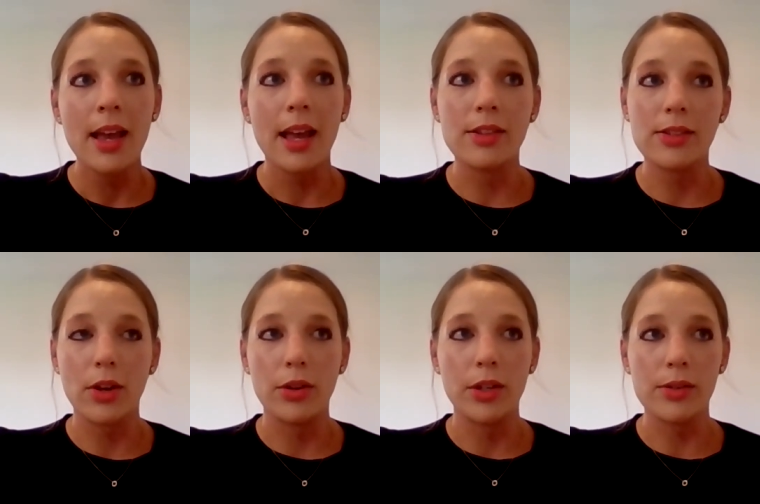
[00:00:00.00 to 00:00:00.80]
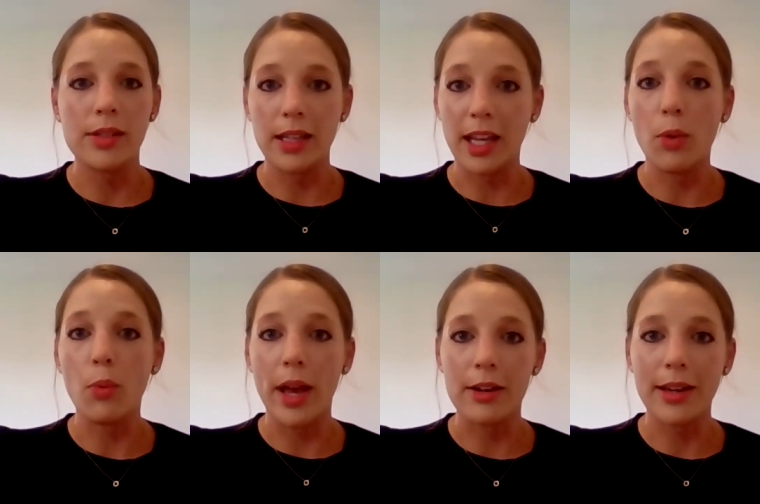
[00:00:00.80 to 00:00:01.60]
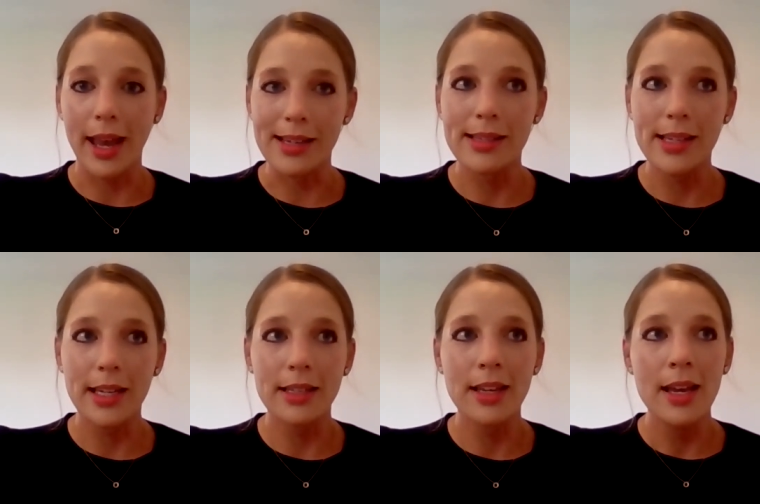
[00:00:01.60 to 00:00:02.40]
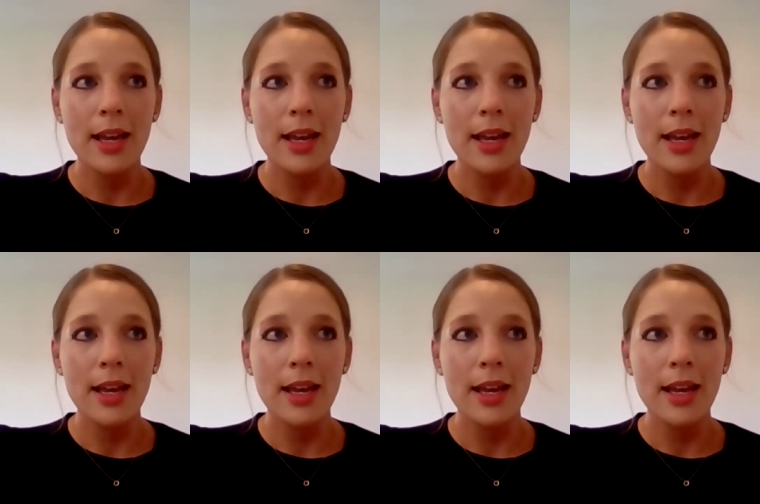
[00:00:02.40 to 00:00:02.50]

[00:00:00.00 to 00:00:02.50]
And so you'll see like whey or casein.